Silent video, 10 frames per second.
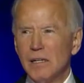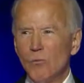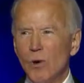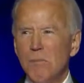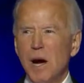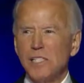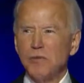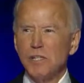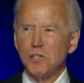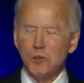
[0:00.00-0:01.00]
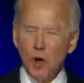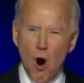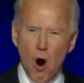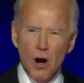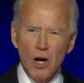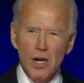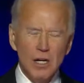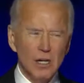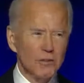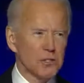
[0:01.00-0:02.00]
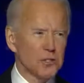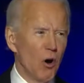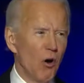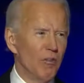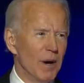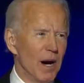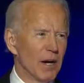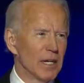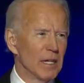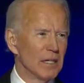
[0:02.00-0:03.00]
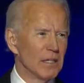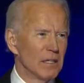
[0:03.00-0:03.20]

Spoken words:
We must restore the soul of America.